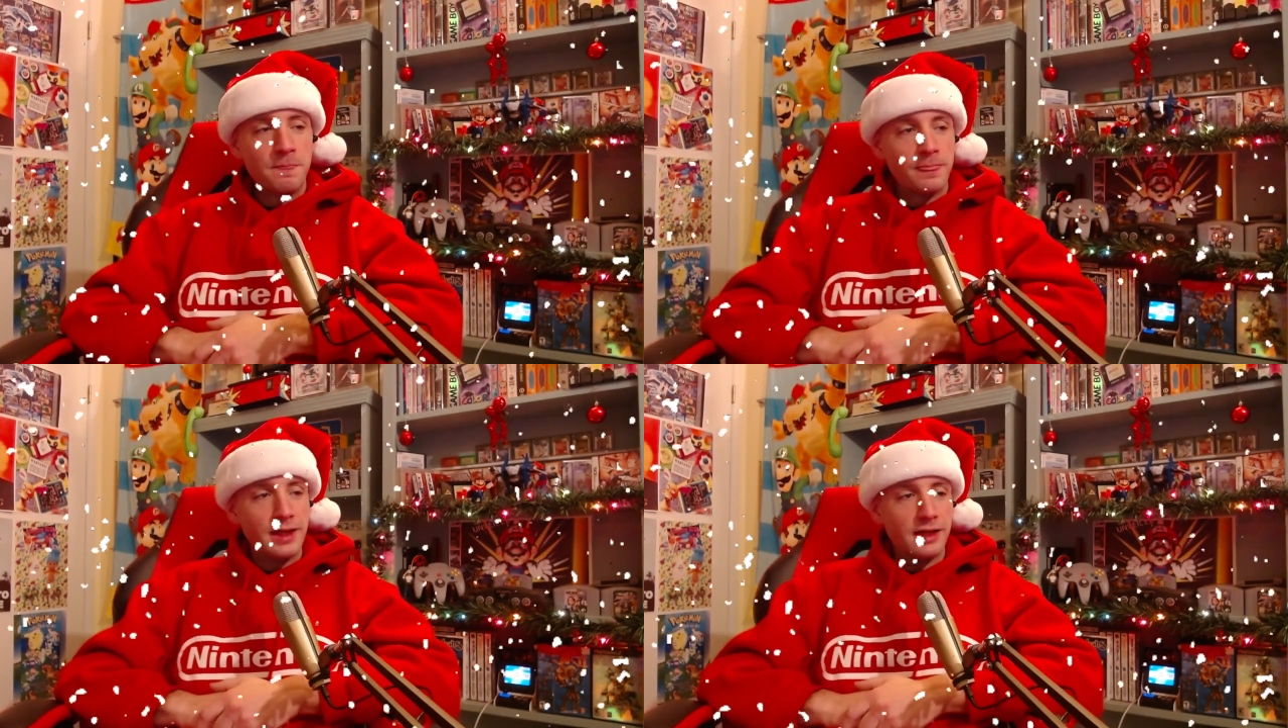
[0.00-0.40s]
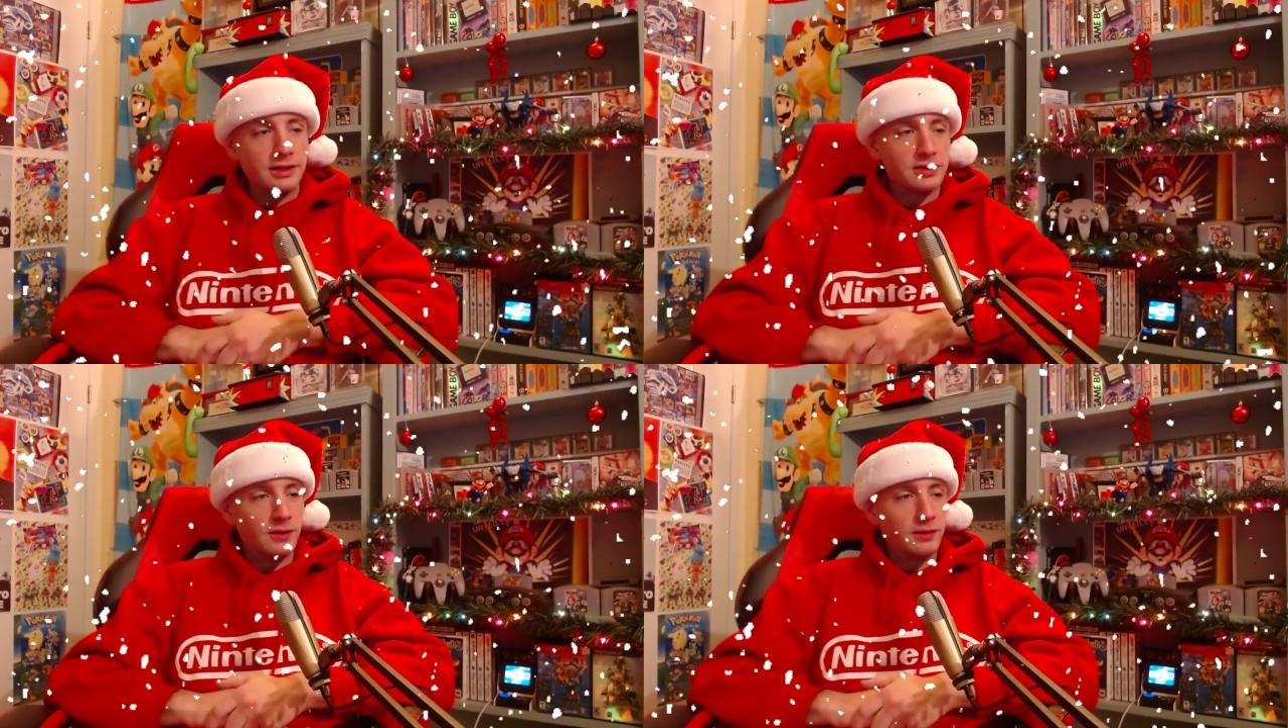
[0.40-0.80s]
And
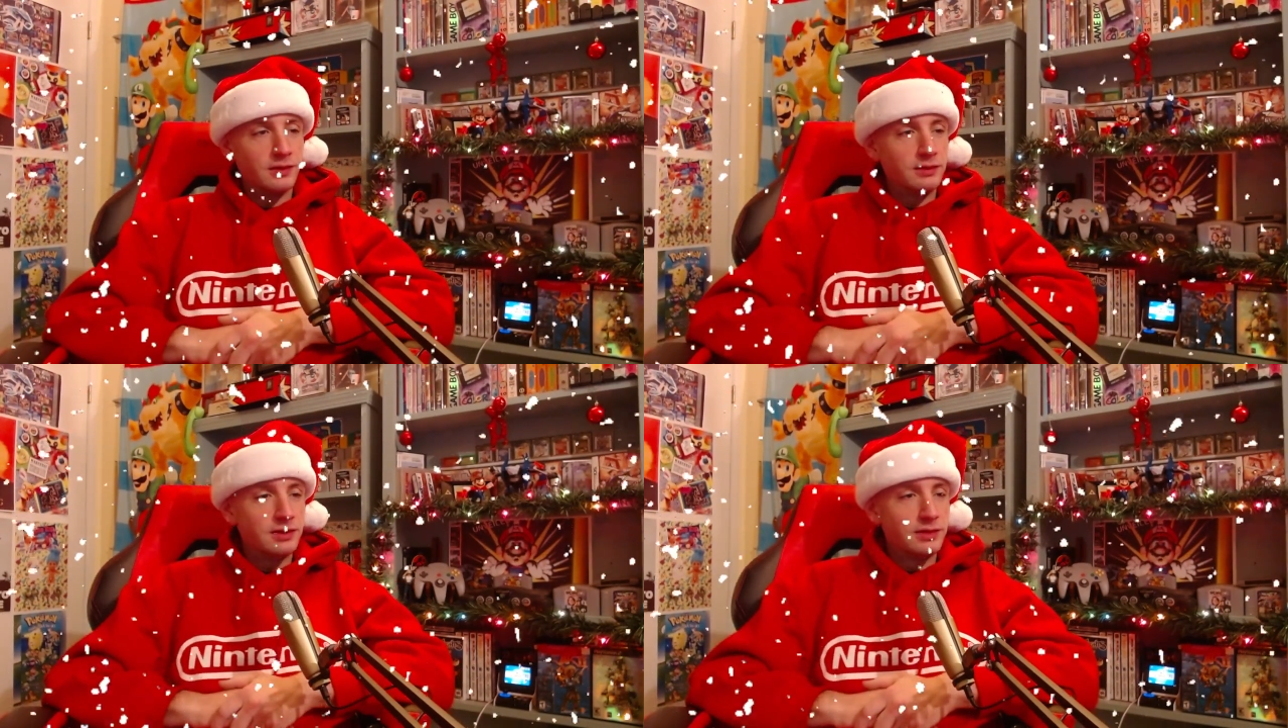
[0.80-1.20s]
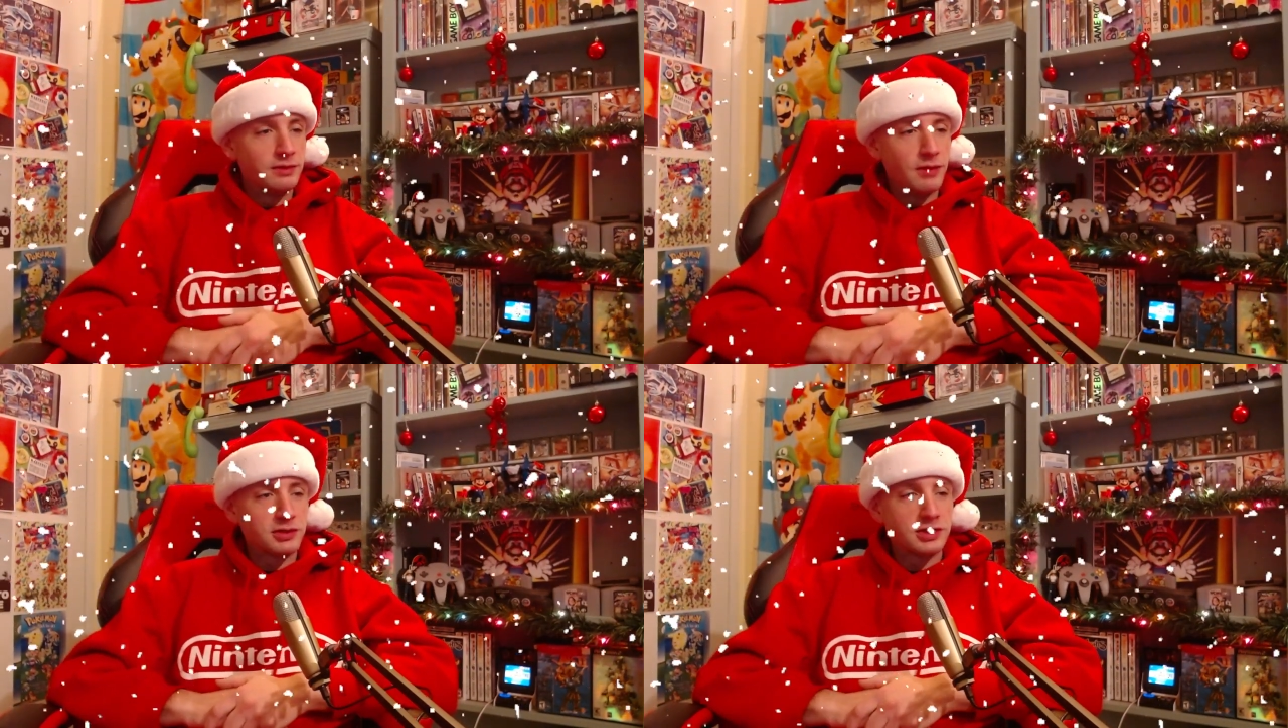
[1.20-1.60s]
so
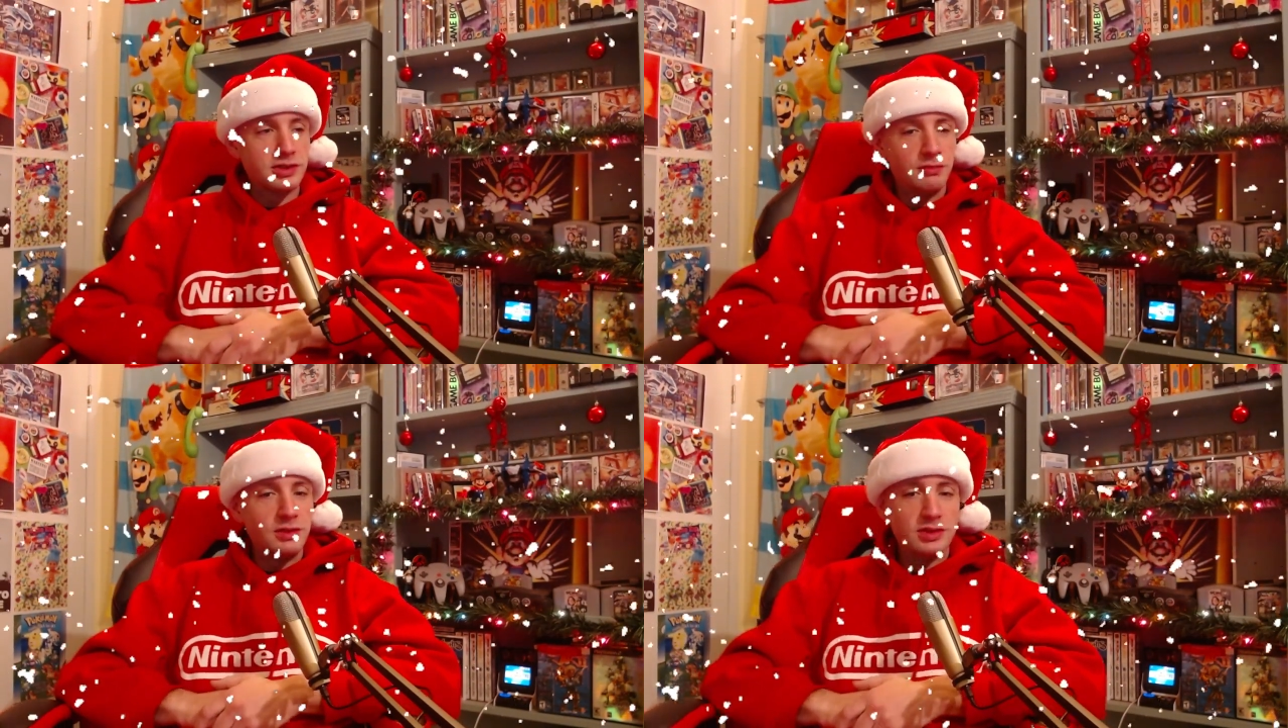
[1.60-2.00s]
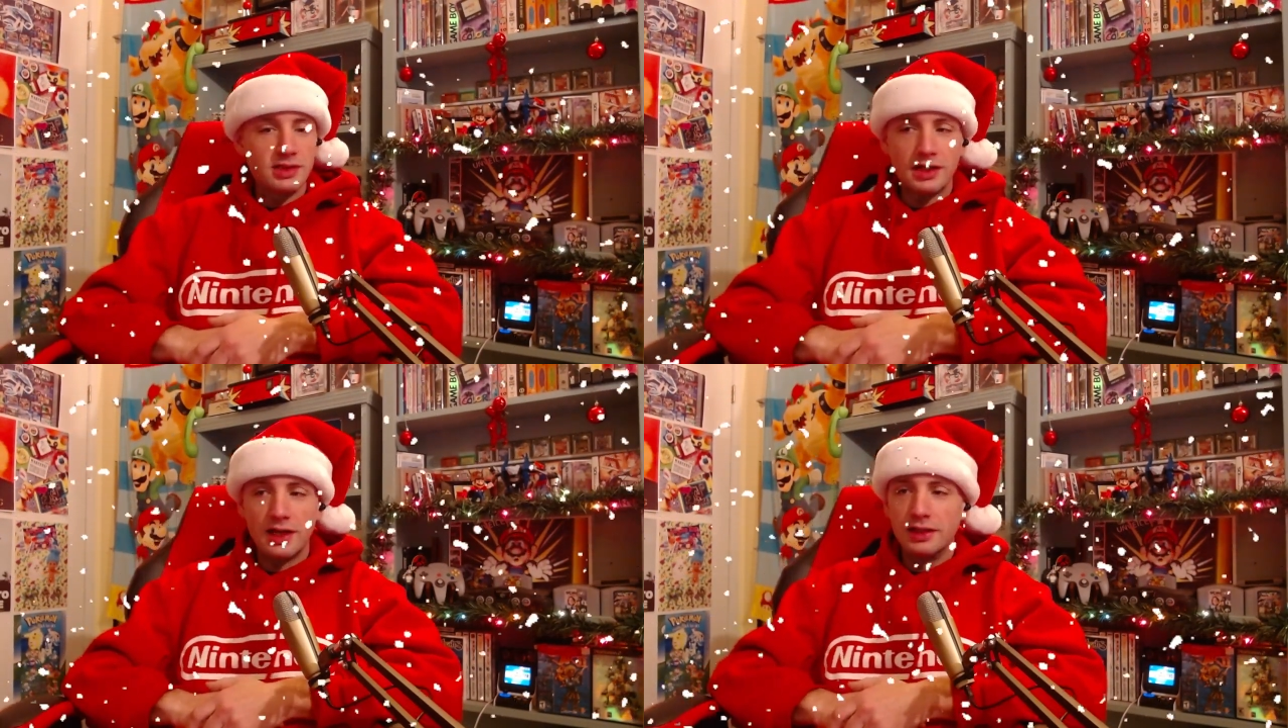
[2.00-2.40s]
most of the
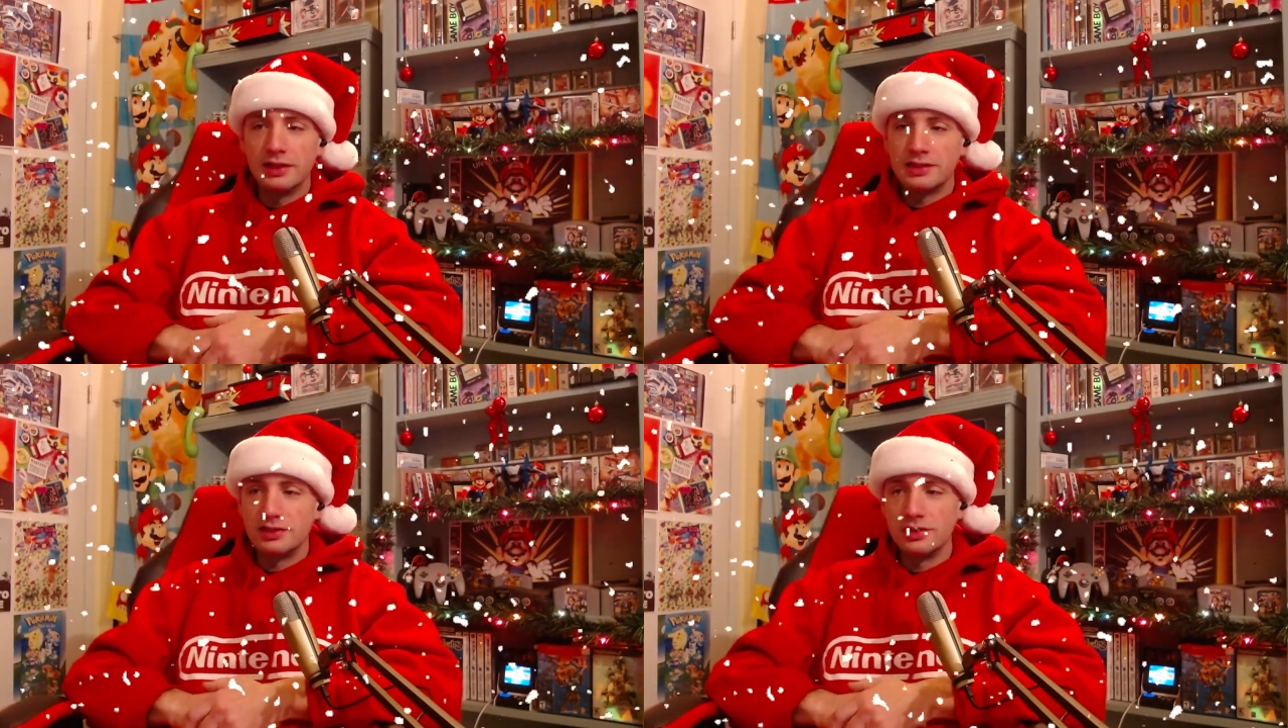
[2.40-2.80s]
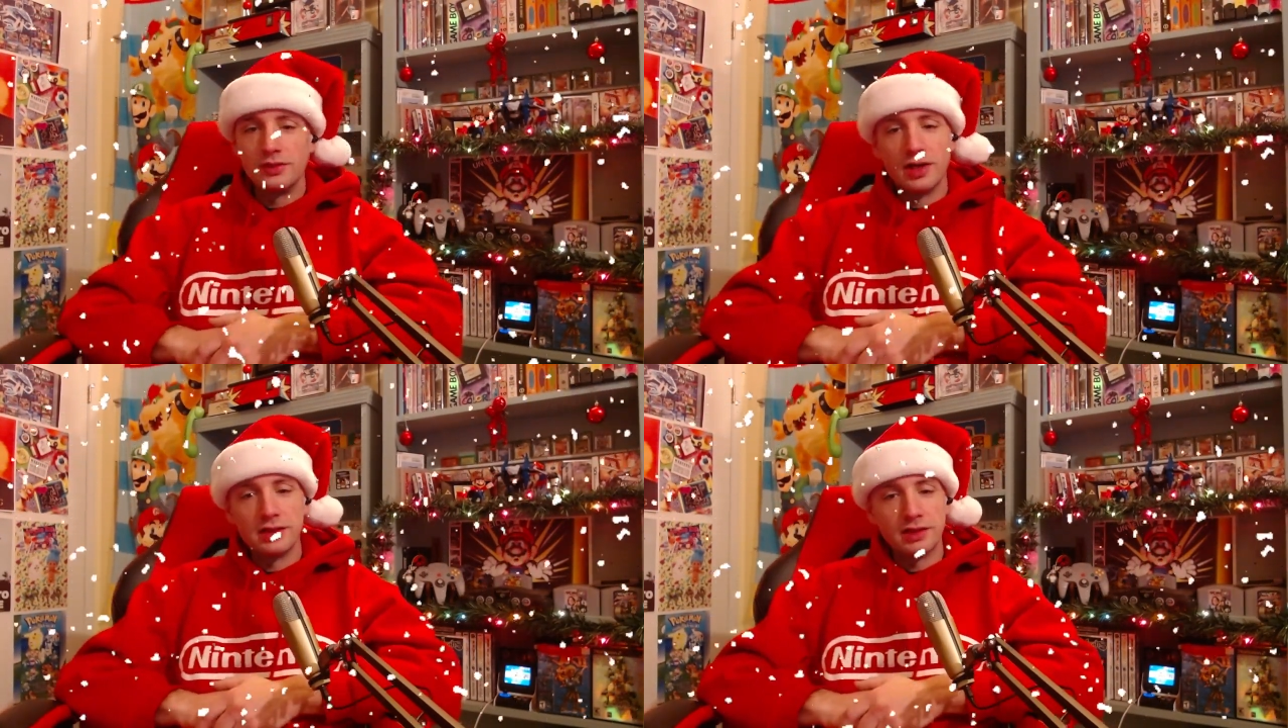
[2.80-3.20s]
music I listened to
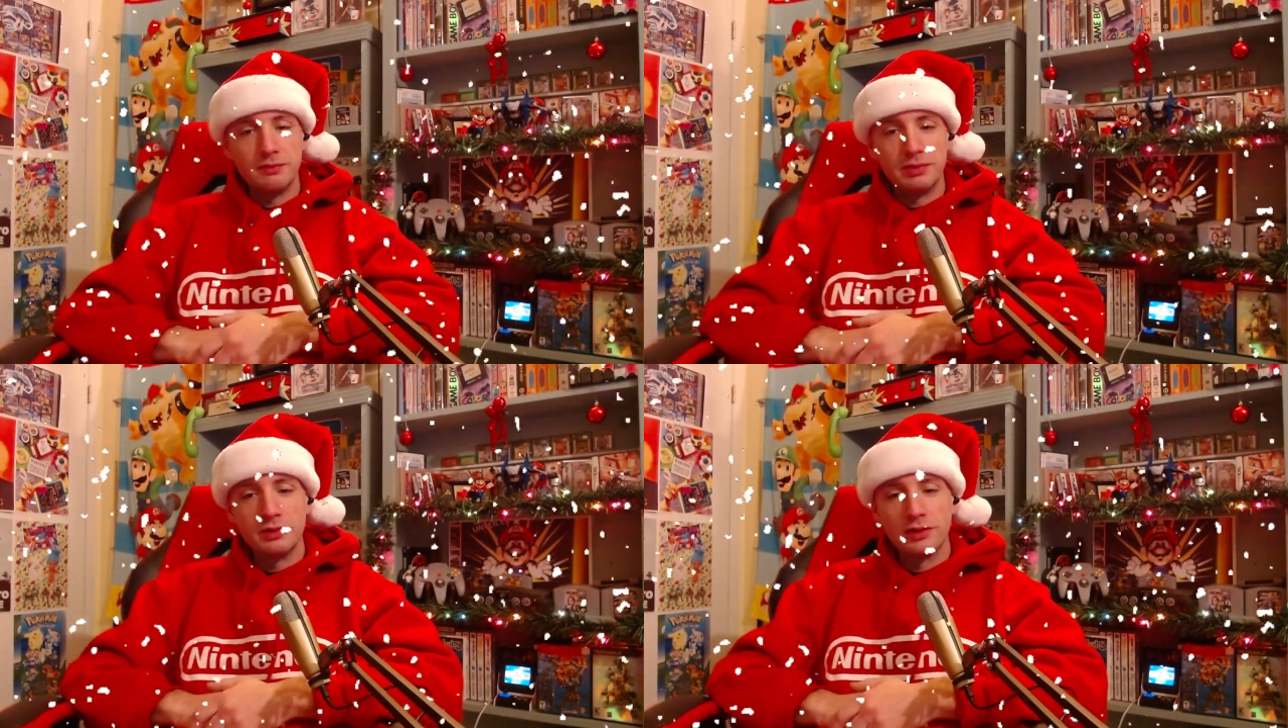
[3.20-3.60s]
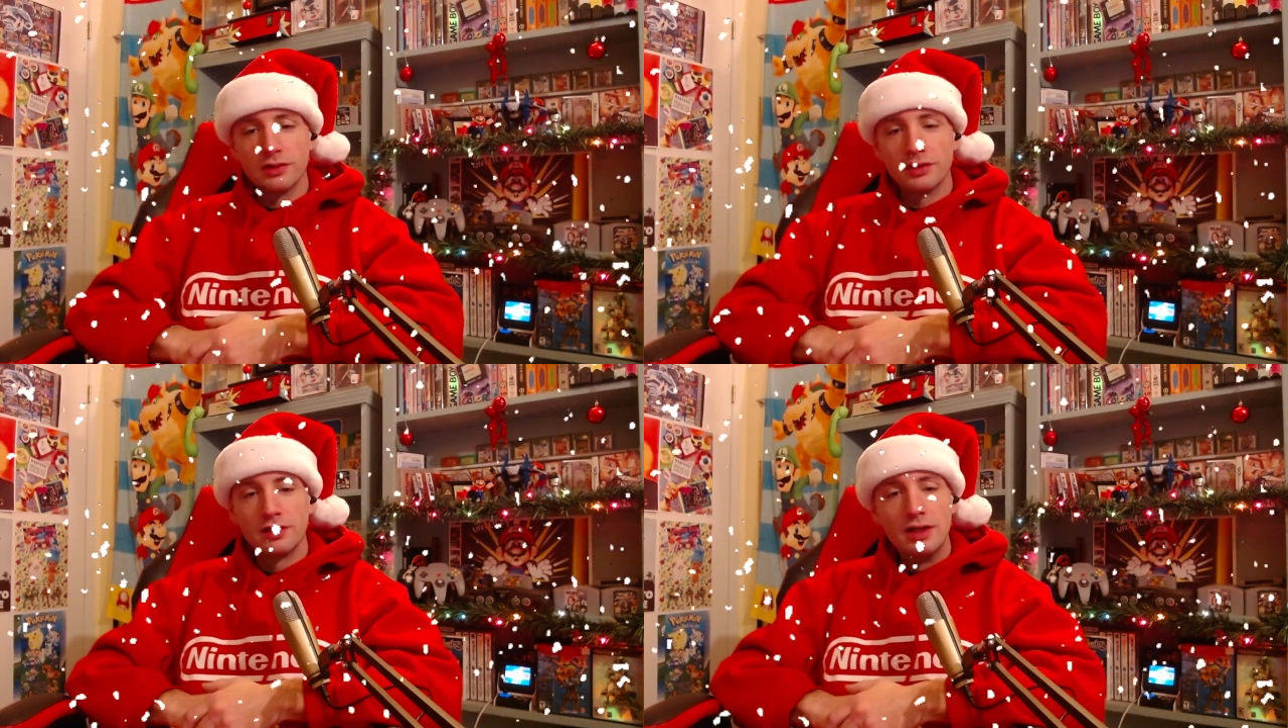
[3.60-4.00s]
on the computer